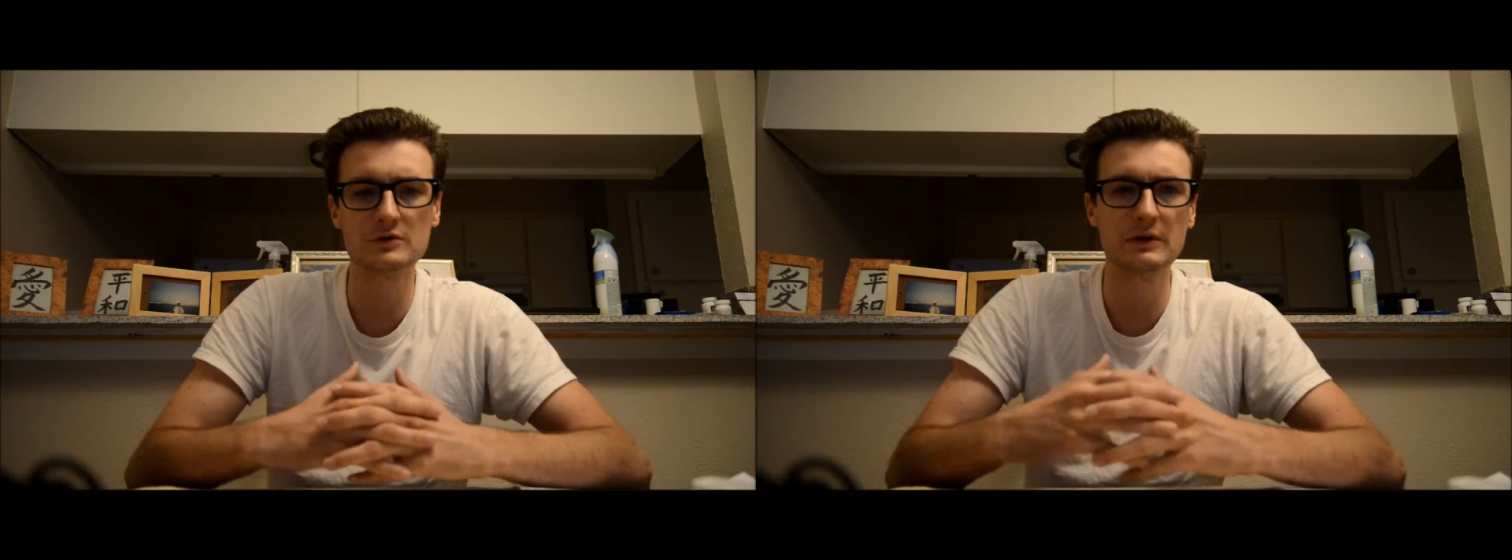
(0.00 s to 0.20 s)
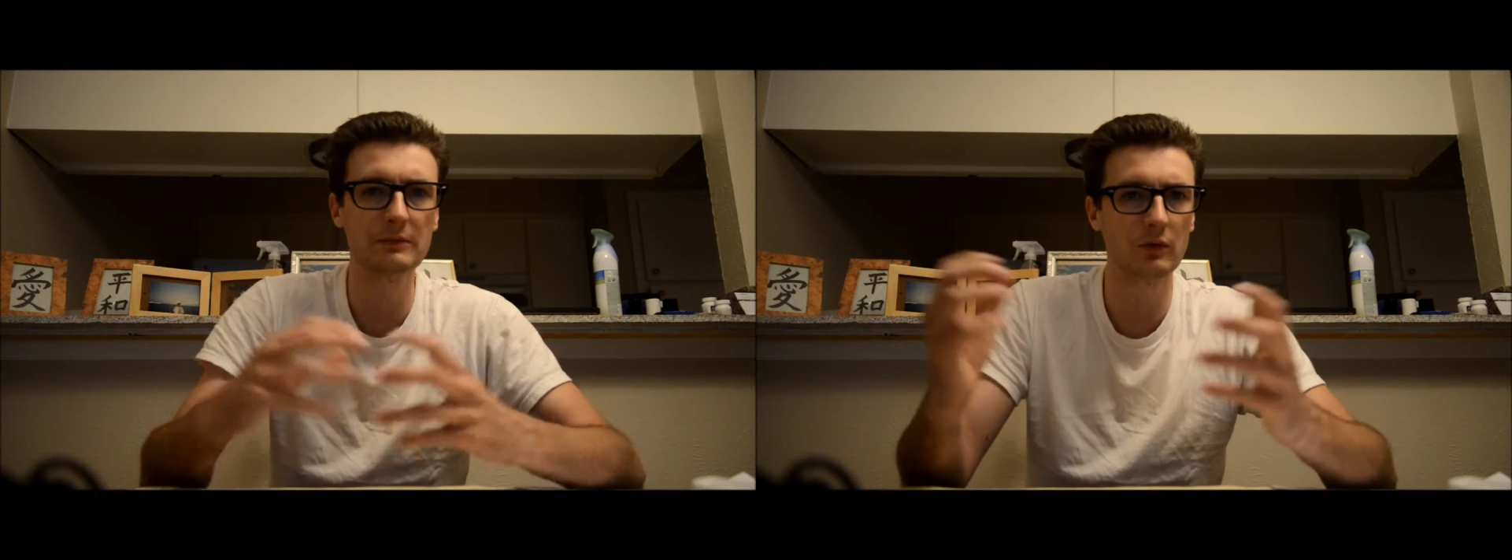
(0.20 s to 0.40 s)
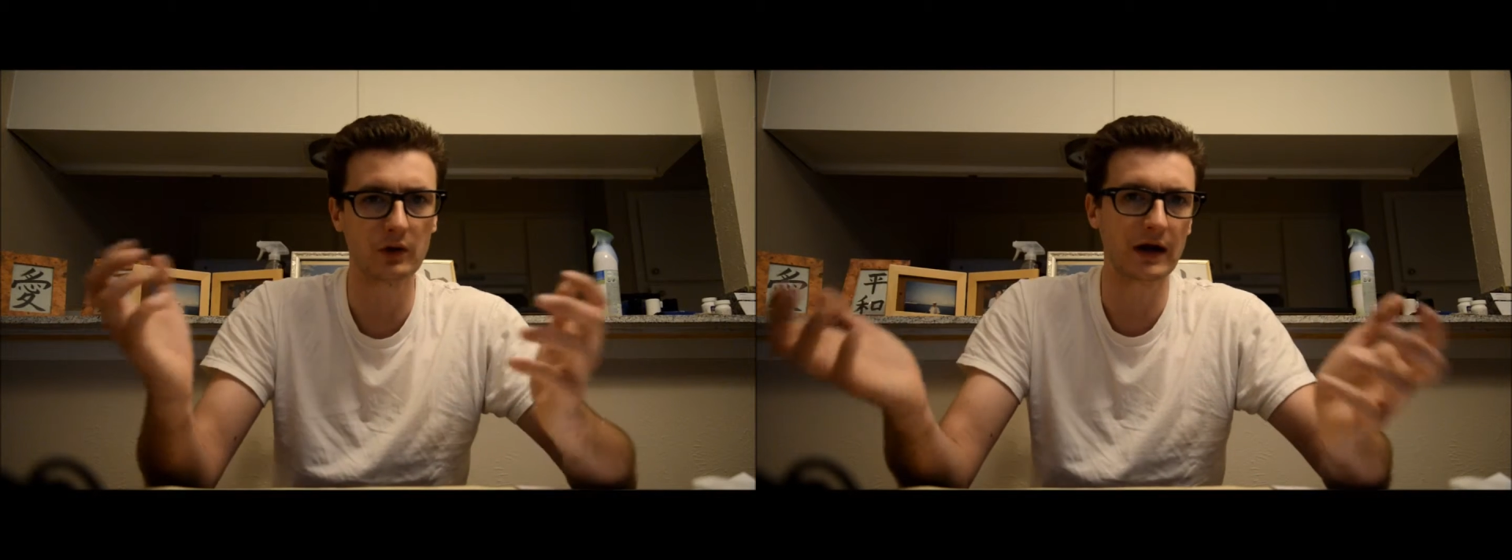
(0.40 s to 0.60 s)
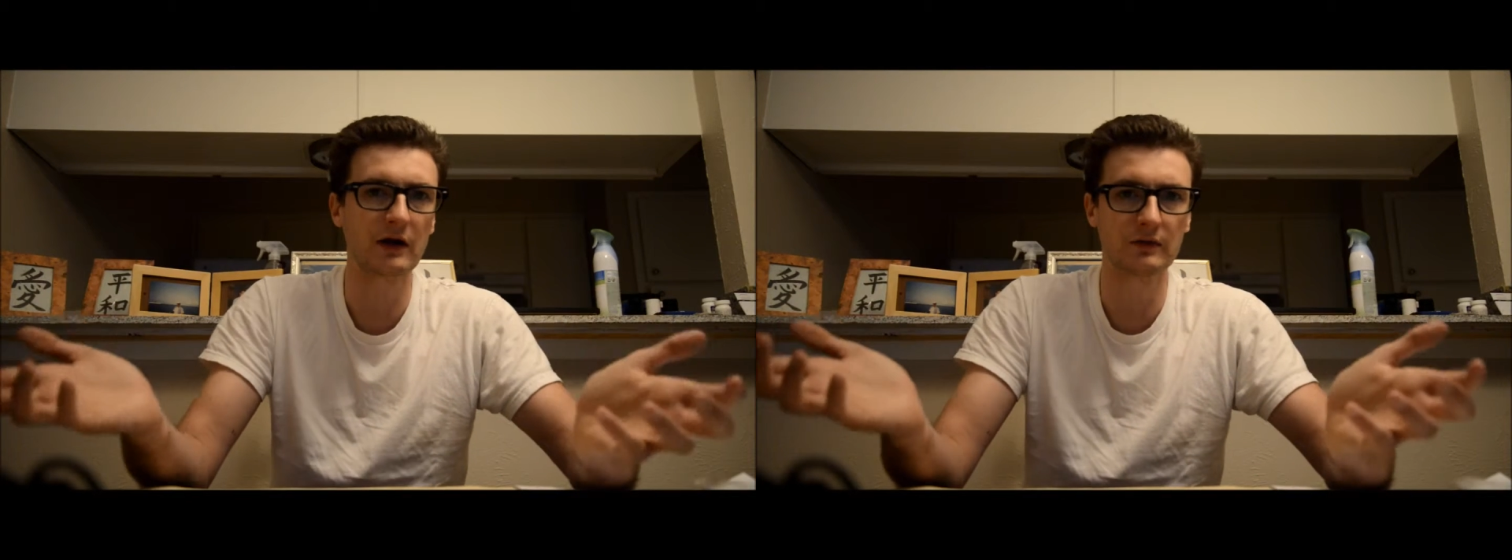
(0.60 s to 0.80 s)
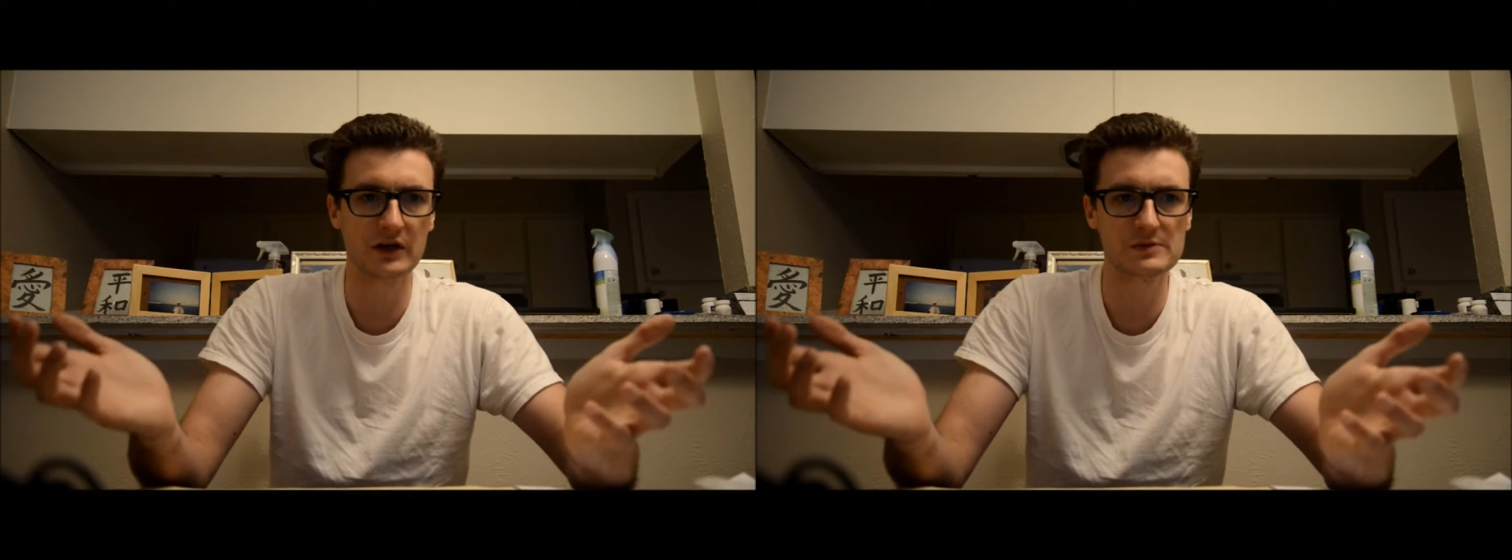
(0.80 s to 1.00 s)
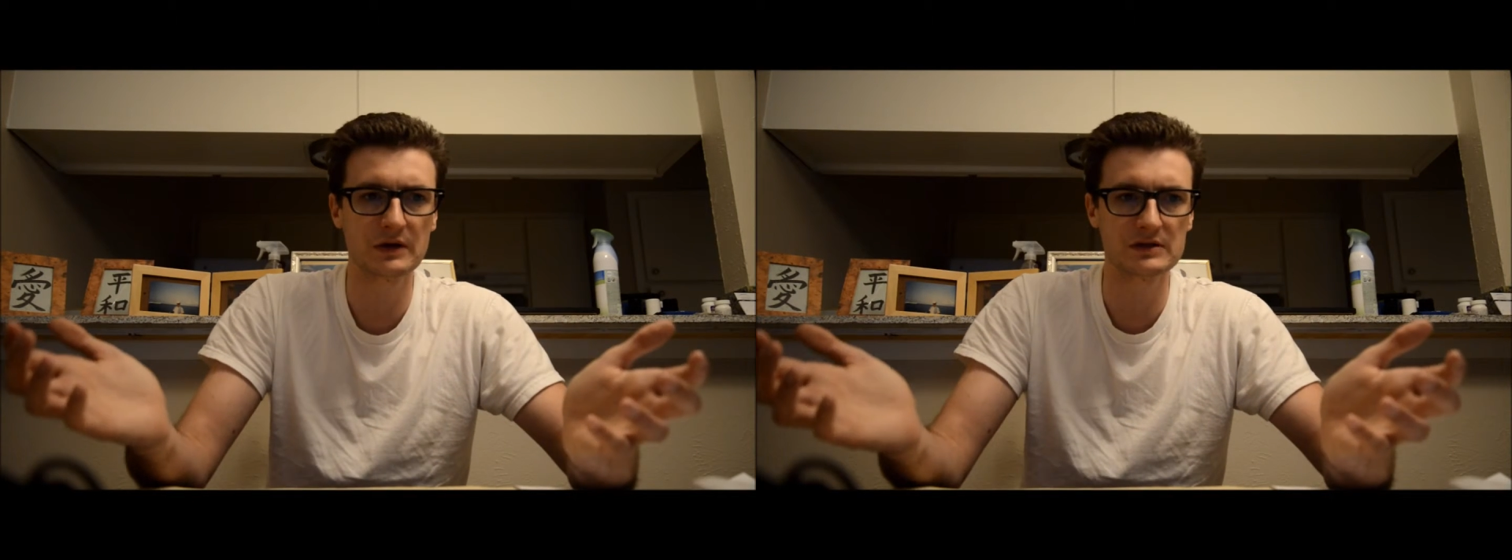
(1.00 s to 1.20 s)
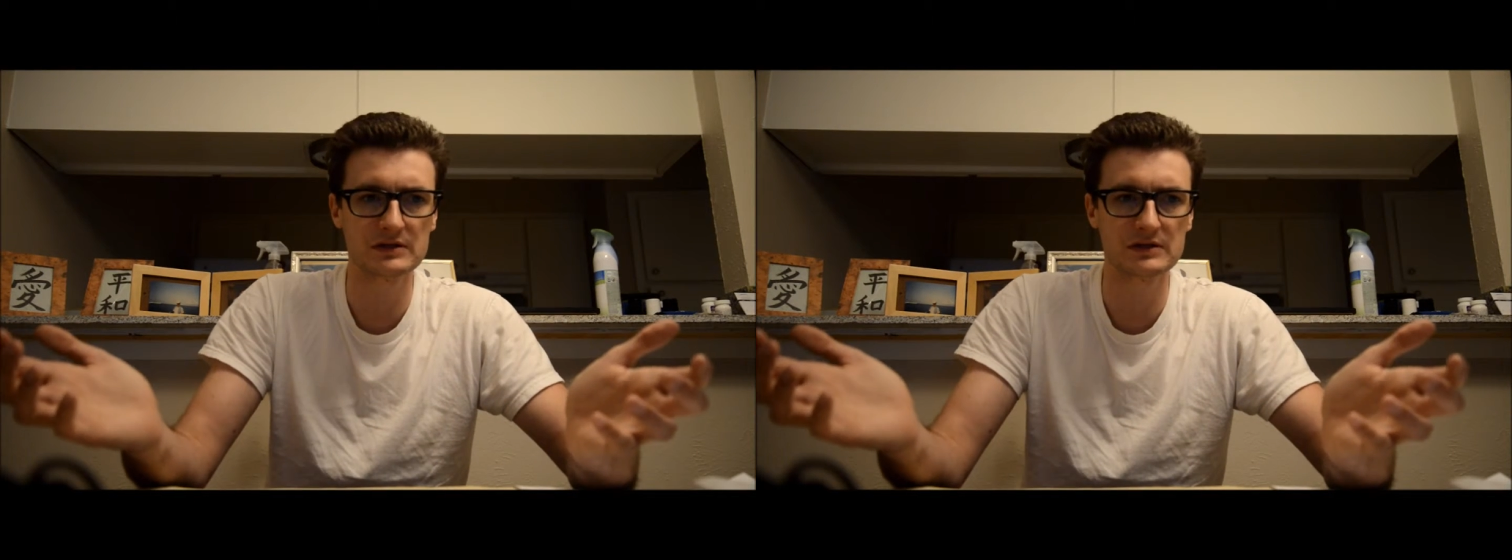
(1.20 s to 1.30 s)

people were outraged because